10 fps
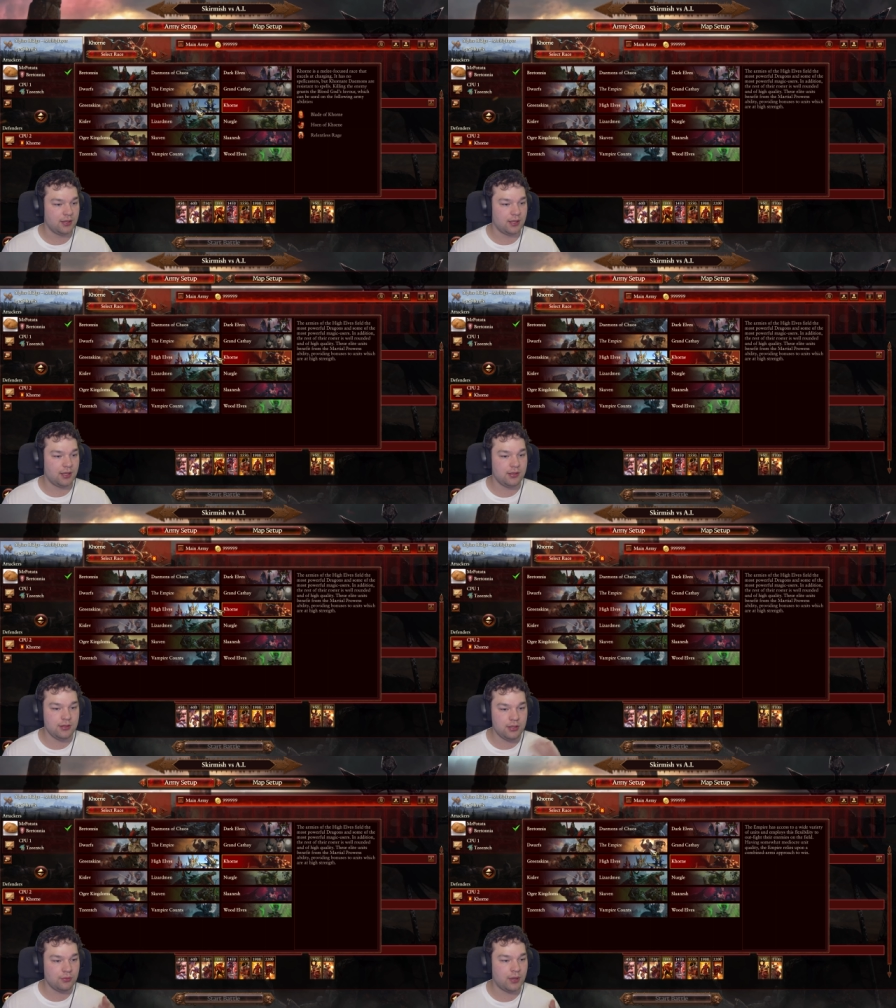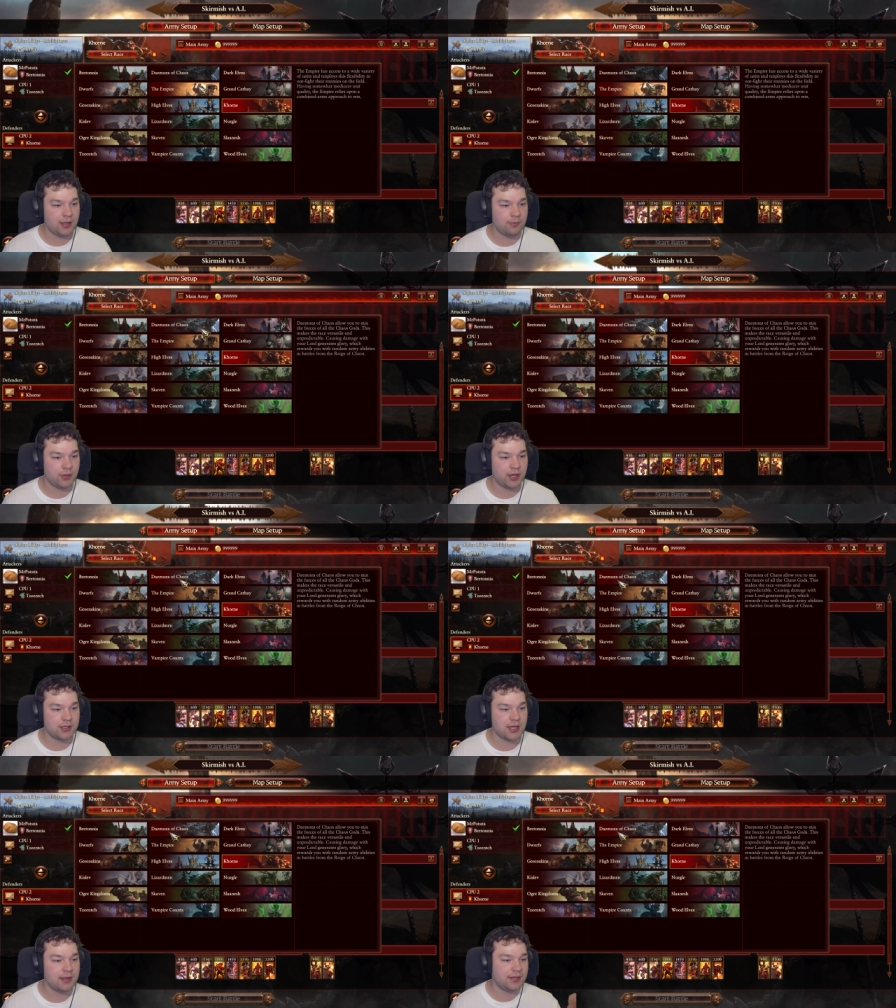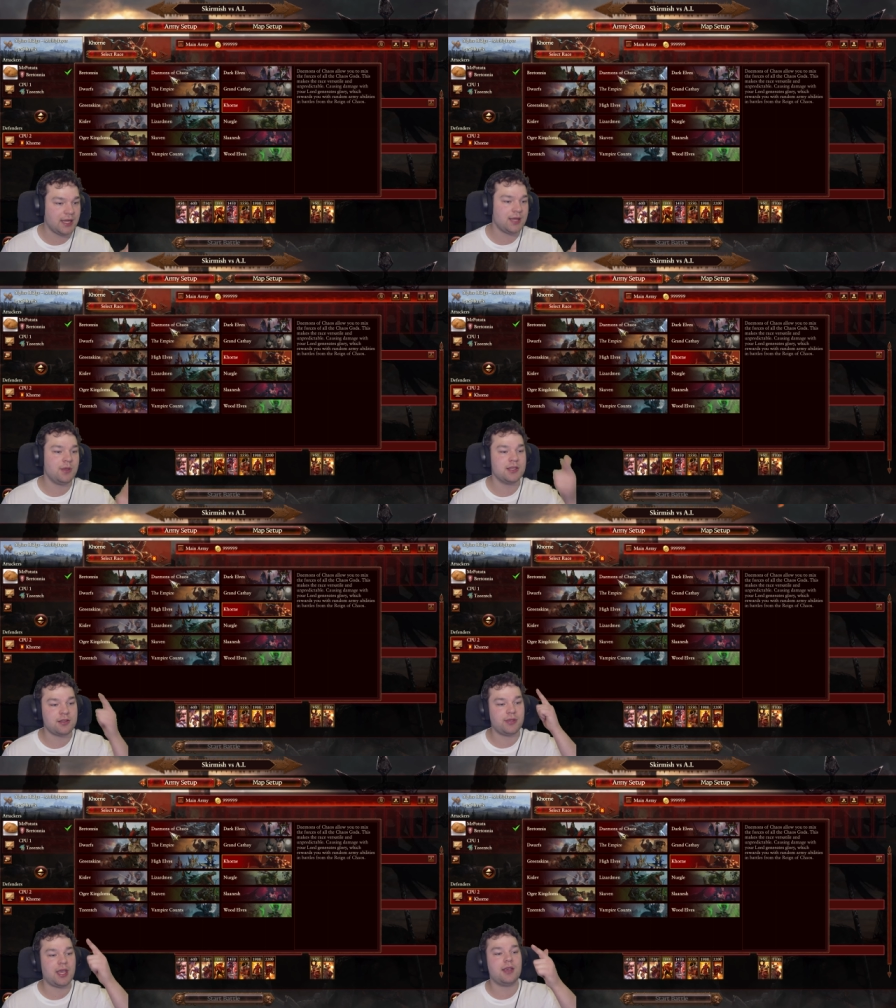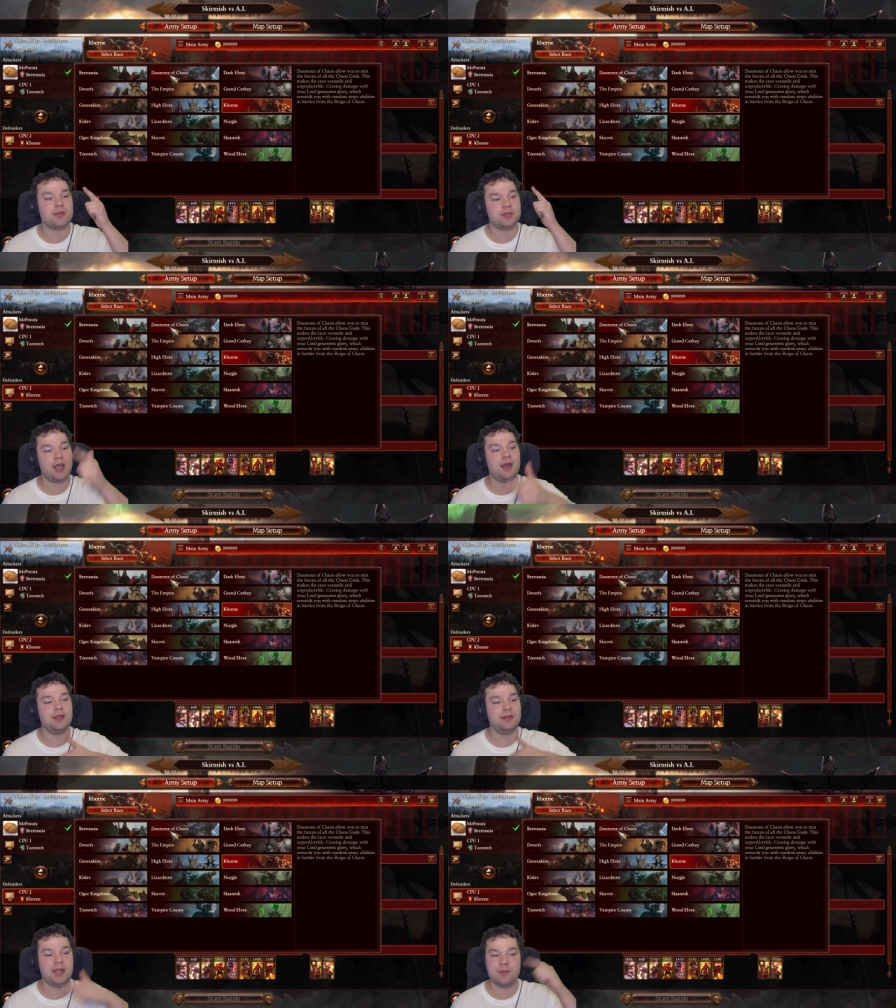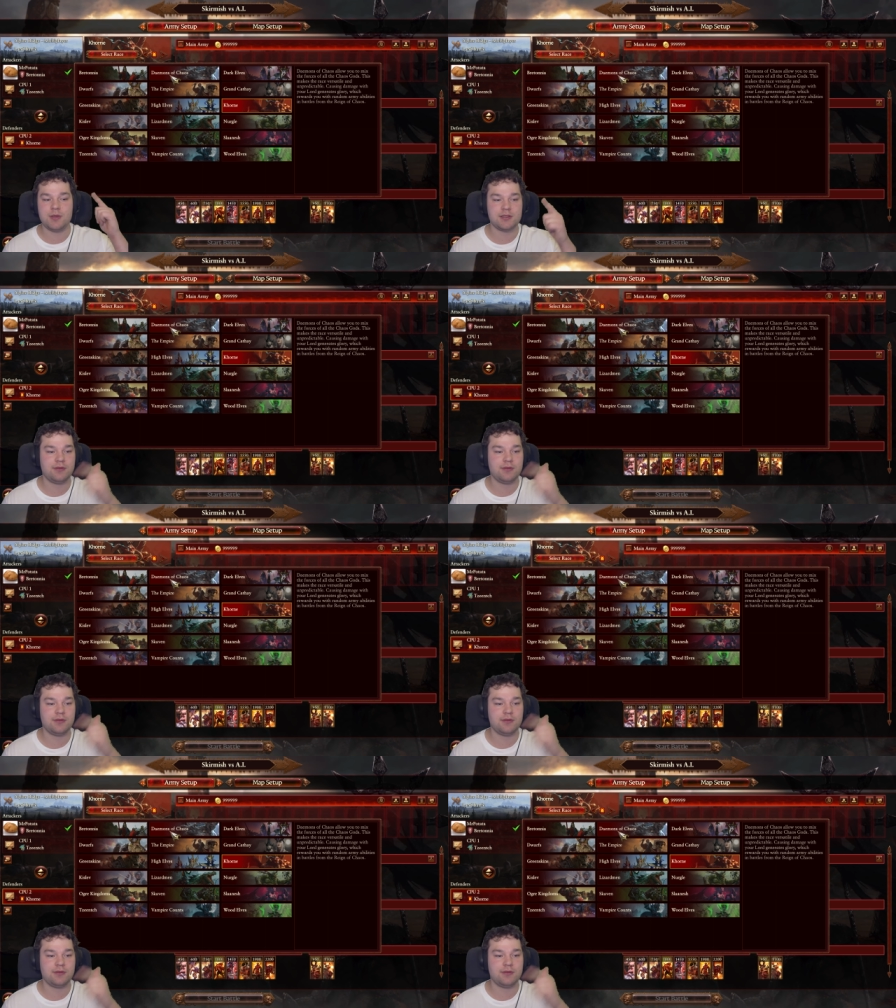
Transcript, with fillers: New empires and Daemons of Chaos. Yeah, the Daemons of